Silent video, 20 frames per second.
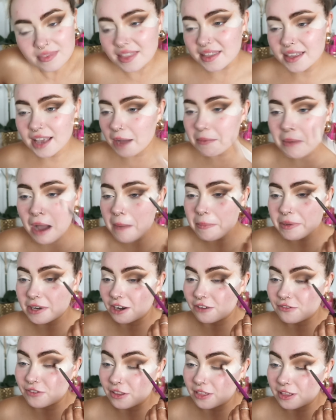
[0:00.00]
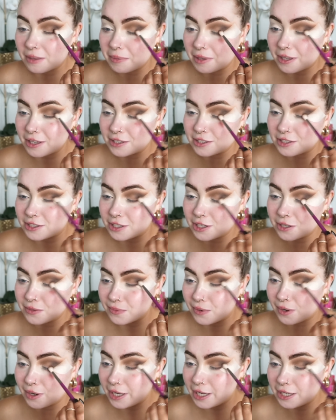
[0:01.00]
I'm happy enough with it because do you know
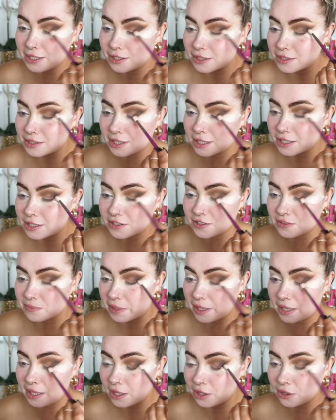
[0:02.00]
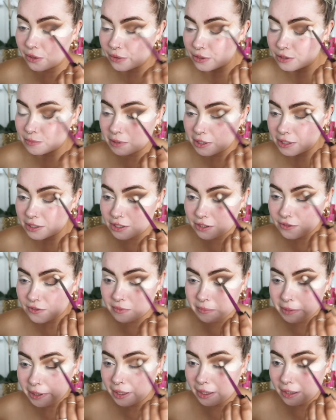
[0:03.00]
what? He does things for me, he goes places for
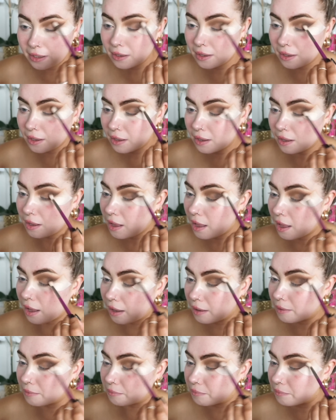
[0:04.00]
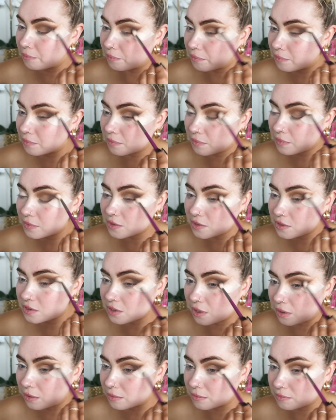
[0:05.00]
me.
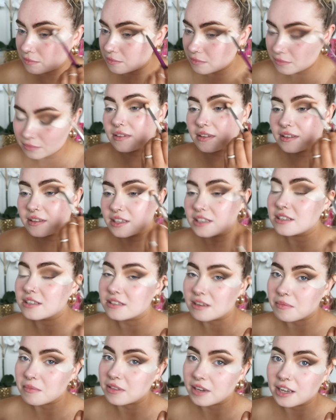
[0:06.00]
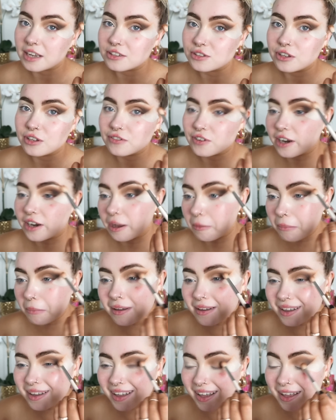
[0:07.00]
So this is something I do for him.
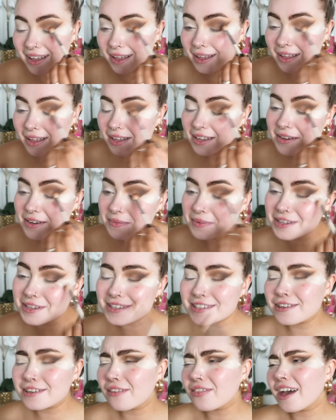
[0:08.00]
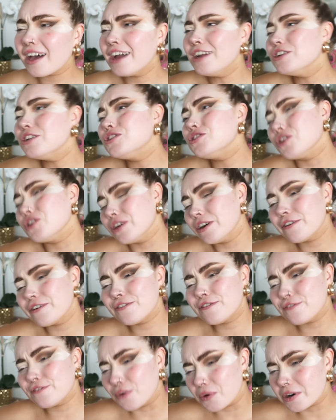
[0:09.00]
Well, it's not that I do it
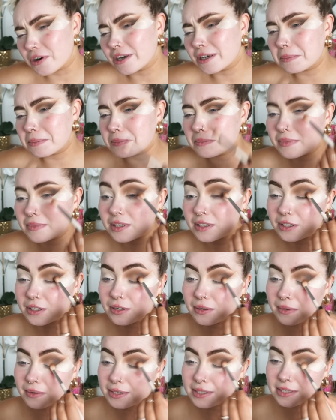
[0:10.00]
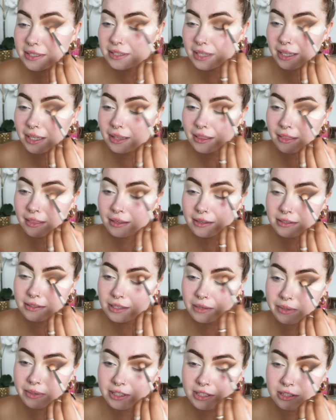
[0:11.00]
for him, you know, it's like things that
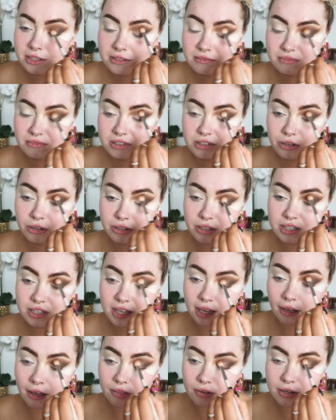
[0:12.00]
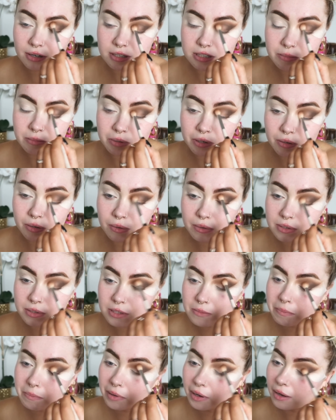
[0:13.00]
we just do together, I suppose,
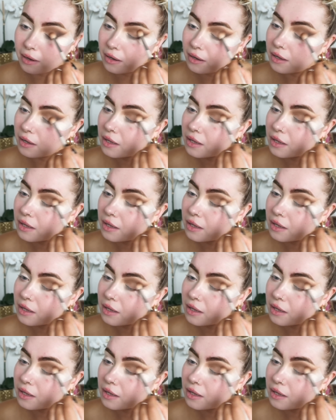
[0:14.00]
but